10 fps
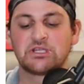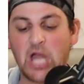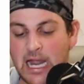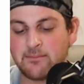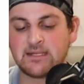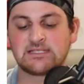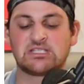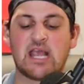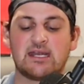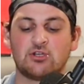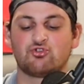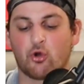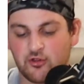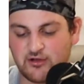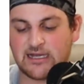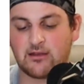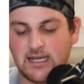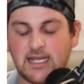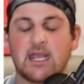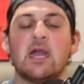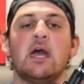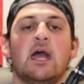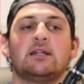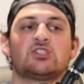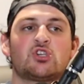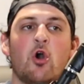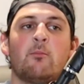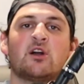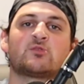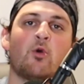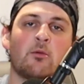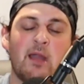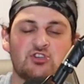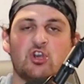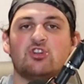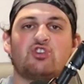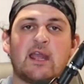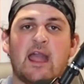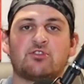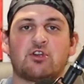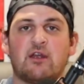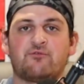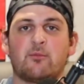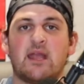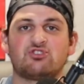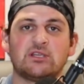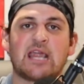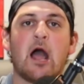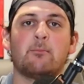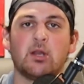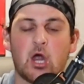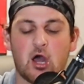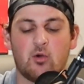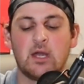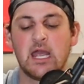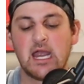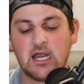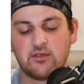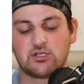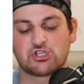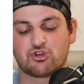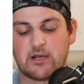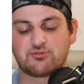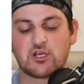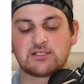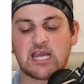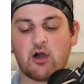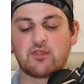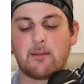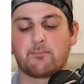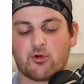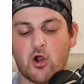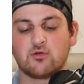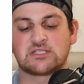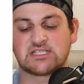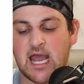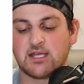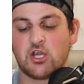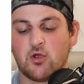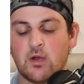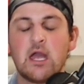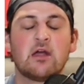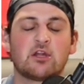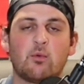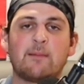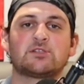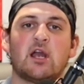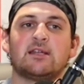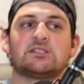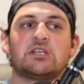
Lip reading: diamond setting, jewelry cleaning, and so much more. Make sure you check out their information down below in the description. Tell them Brodes sent you. Their website is